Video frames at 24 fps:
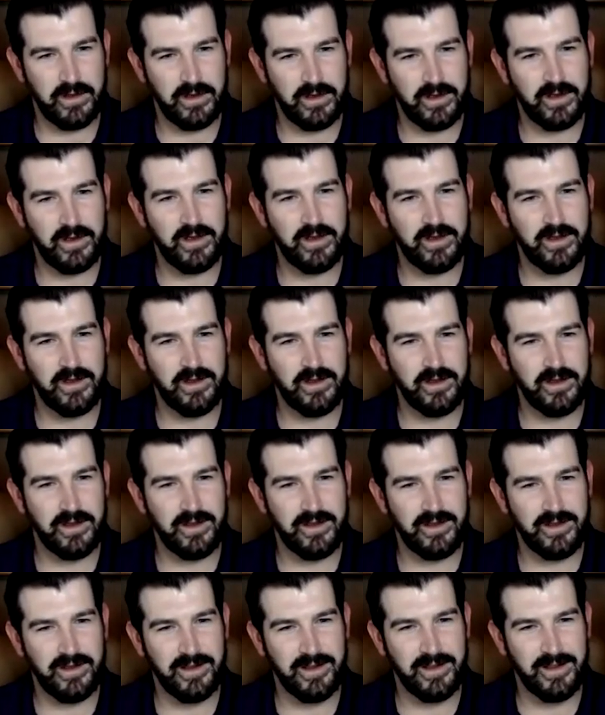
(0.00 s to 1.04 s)

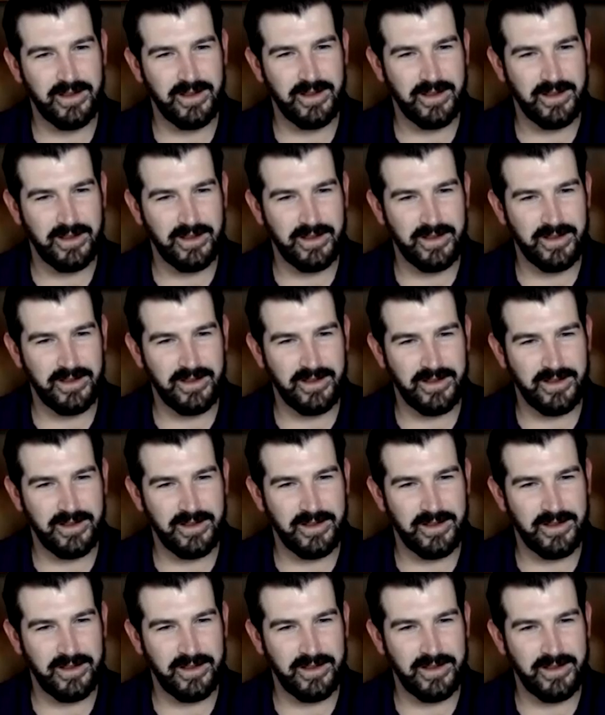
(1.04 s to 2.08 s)

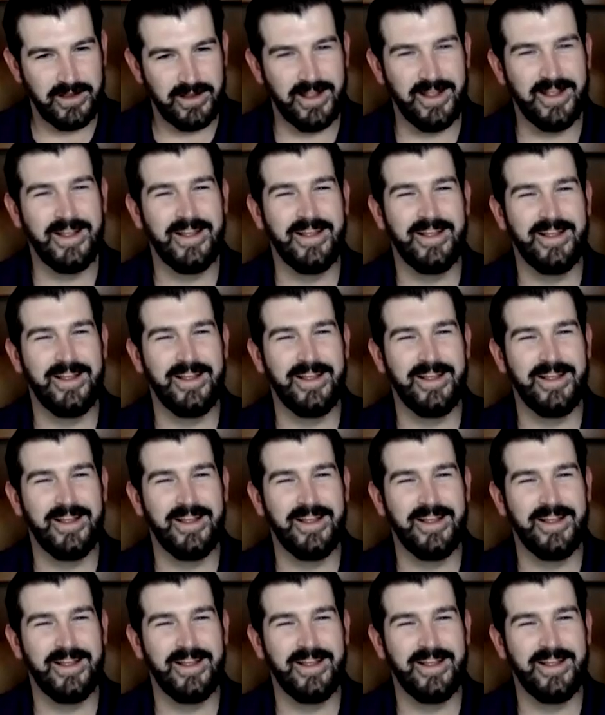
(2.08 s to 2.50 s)
The person shown says nothing.